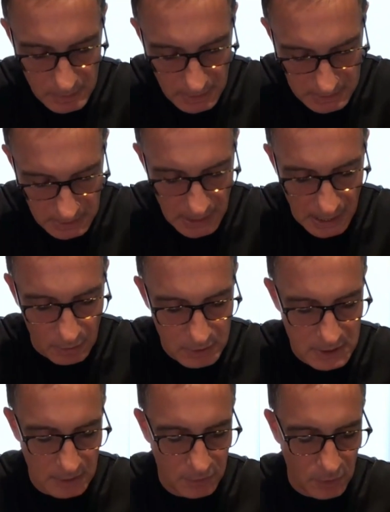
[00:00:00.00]
is a
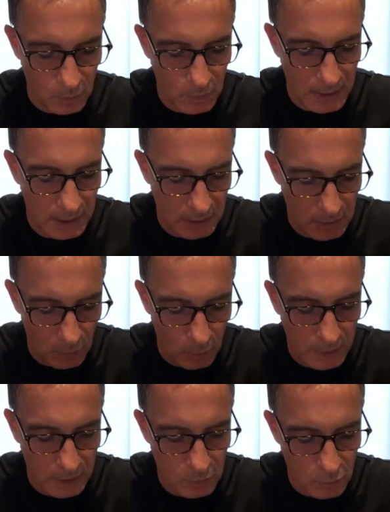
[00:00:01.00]
narrative that we that
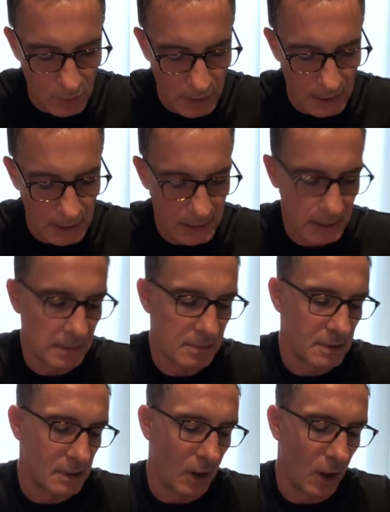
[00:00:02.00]
we can really
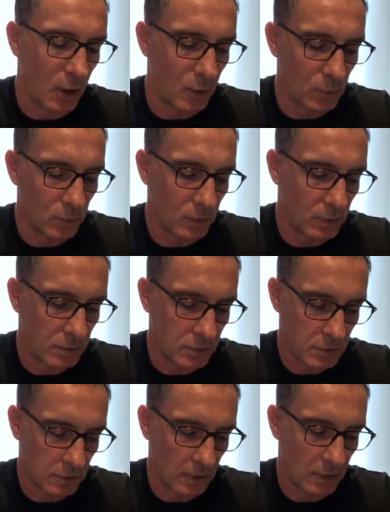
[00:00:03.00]
own
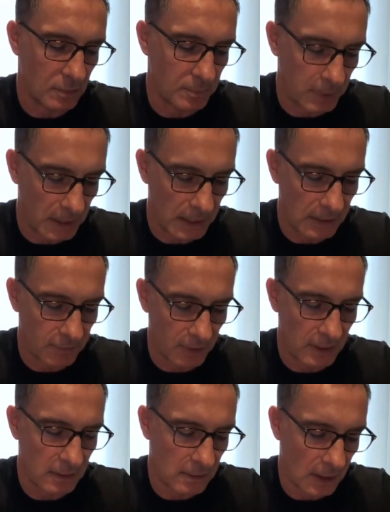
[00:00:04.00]
and and believe
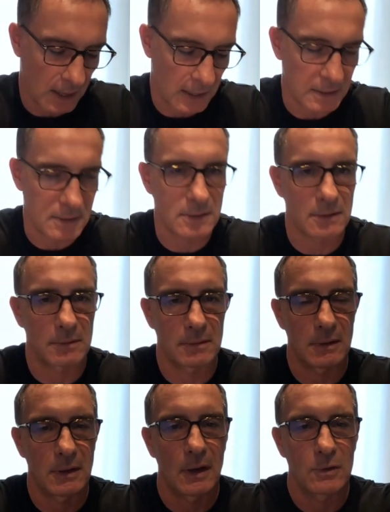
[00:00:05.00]
in and
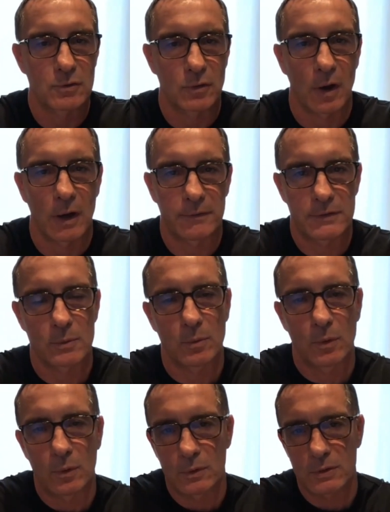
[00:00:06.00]
you know drive
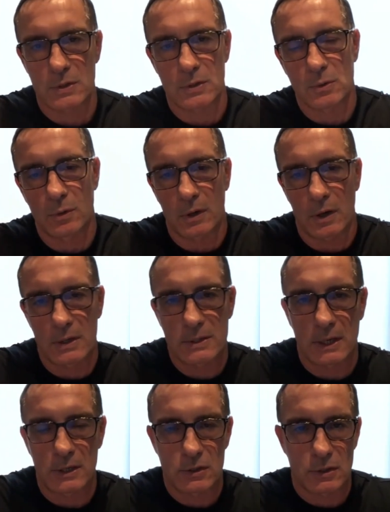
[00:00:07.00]
towards as an
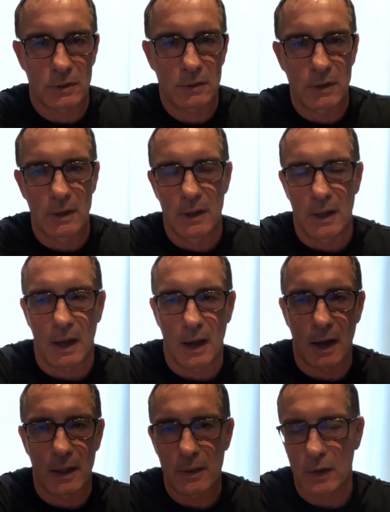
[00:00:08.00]
organization
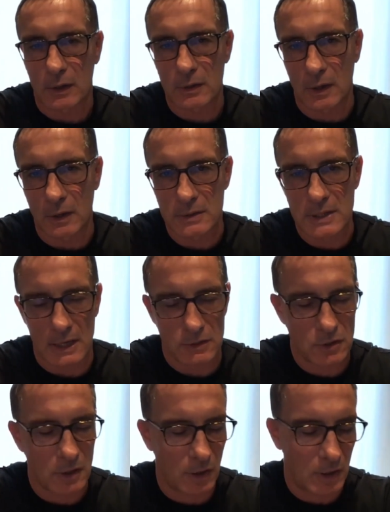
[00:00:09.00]
uh, that can
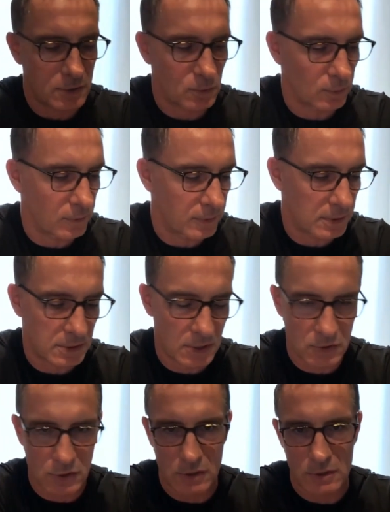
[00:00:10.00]
contextualize all of the
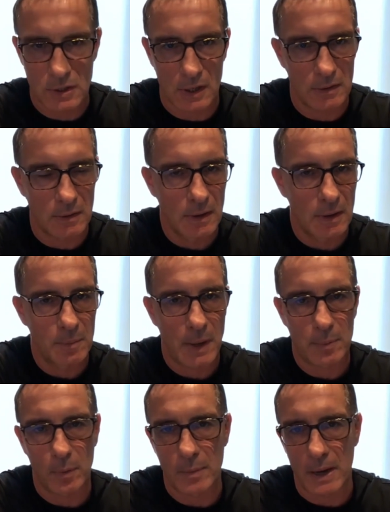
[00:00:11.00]
decisions that
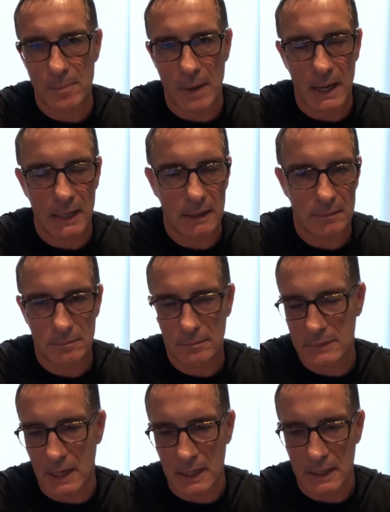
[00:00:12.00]
people may make
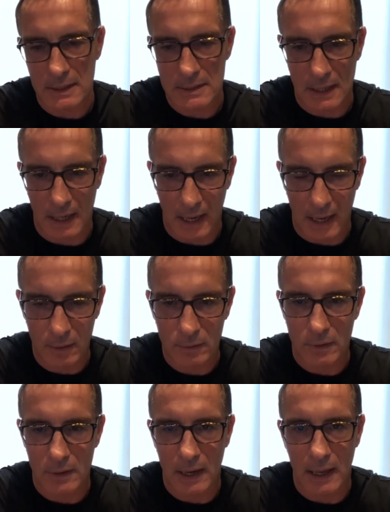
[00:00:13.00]
day in day out
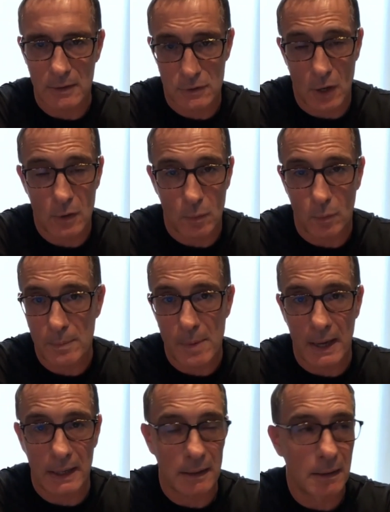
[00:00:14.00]
and that, so that we
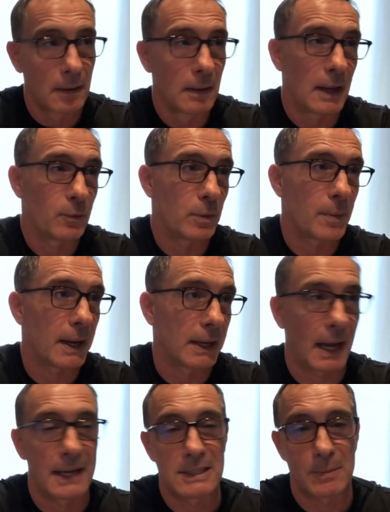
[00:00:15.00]
make if we make
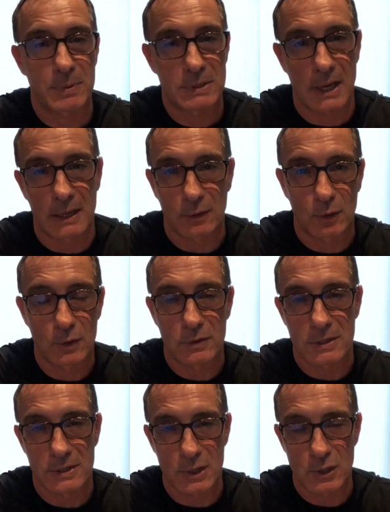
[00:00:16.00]
80% good
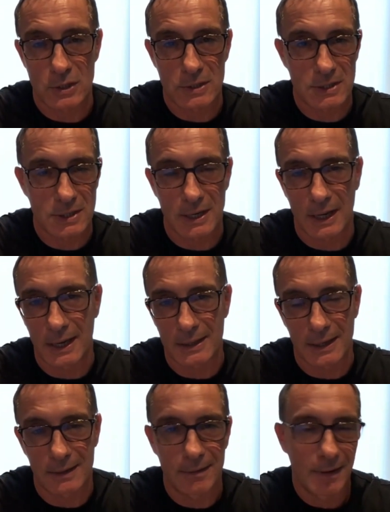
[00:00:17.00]
decisions today
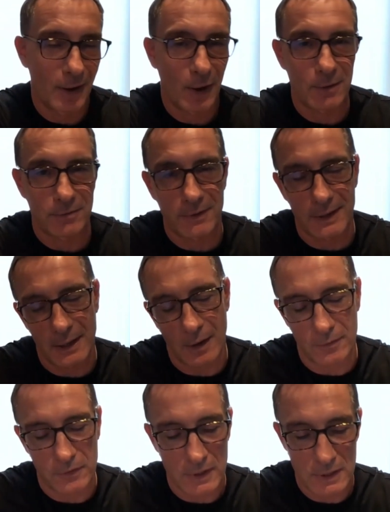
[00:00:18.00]
then hopefully
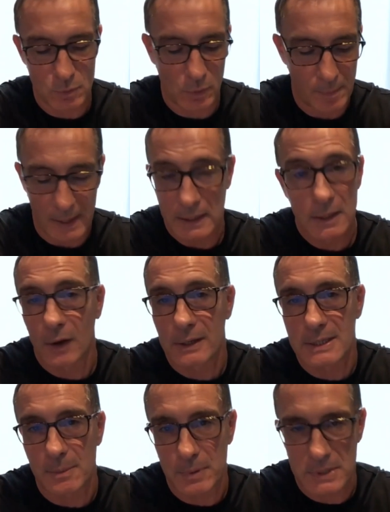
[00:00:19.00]
after this we'll make
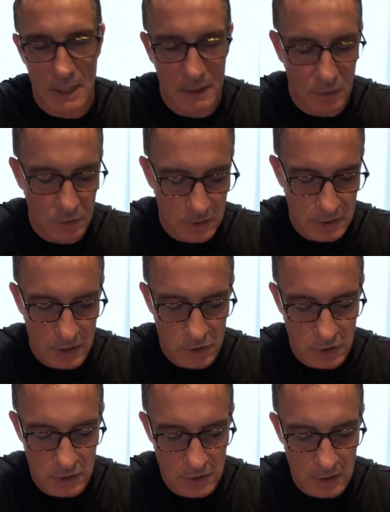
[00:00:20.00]
90% good
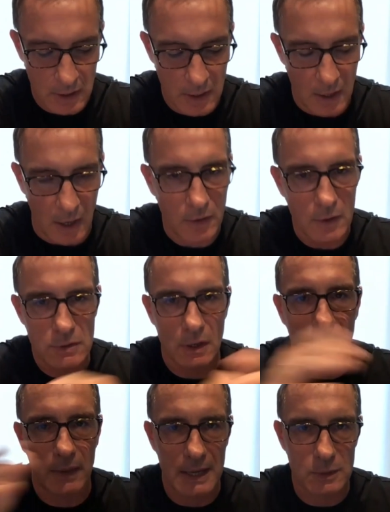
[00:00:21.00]
decisions and those
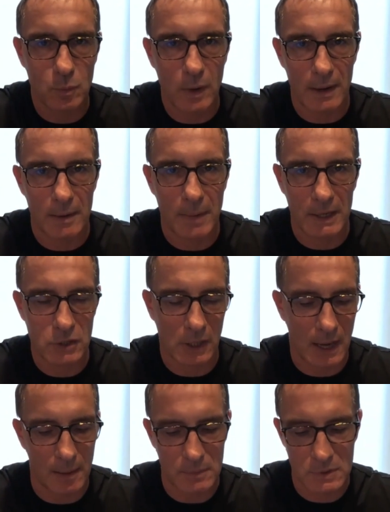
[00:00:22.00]
are that's where the magic
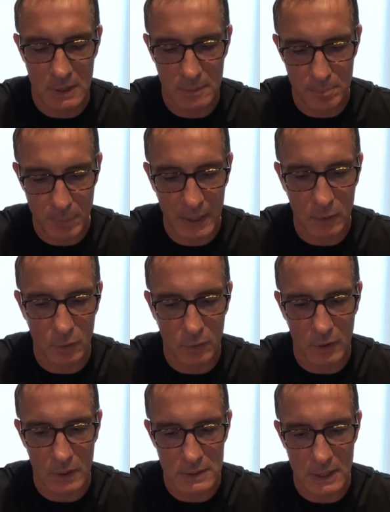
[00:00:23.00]
happens in big
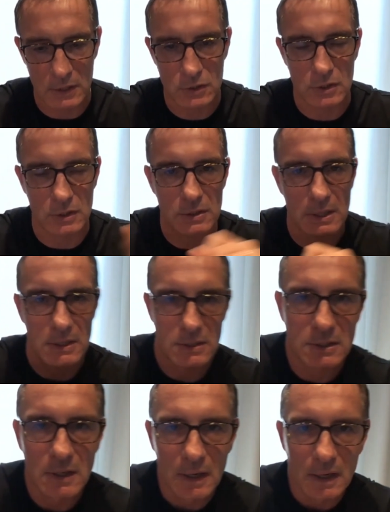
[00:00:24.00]
organizations
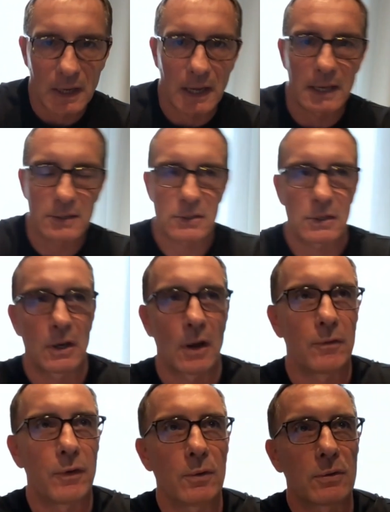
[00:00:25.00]
it's it's you know
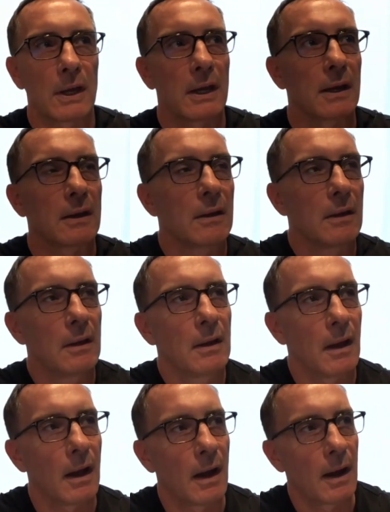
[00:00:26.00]
if you think
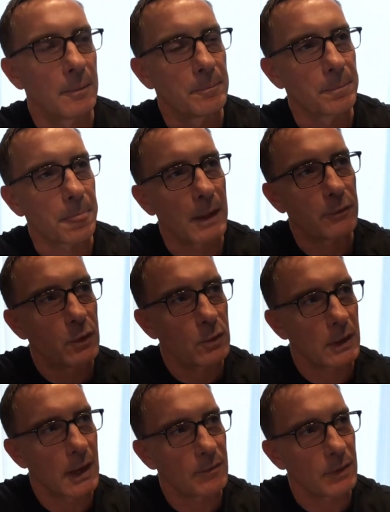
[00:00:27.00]
um, if you
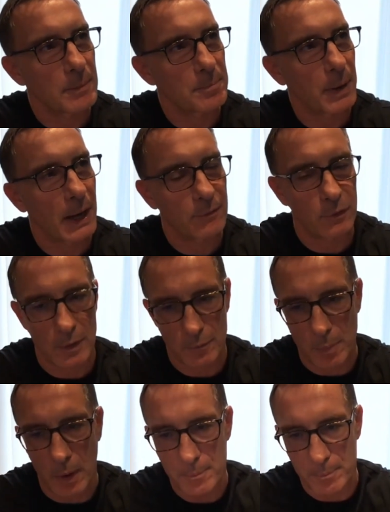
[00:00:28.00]
can have an impact, if you
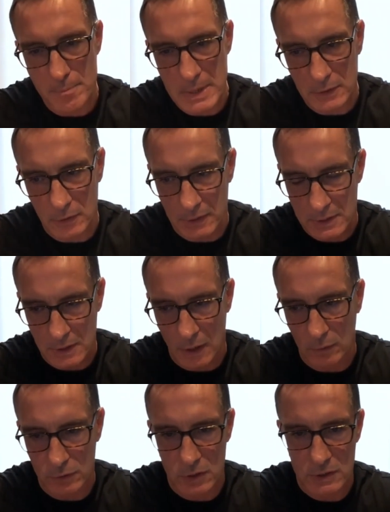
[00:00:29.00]
by me doing this
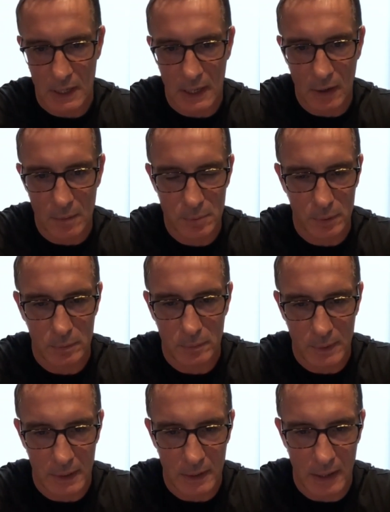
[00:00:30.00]
culture day, I'm
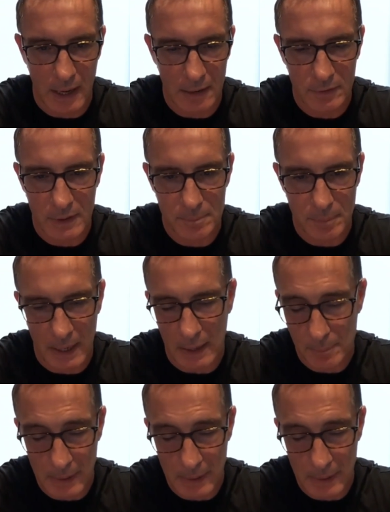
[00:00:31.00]
probably going to have an impact.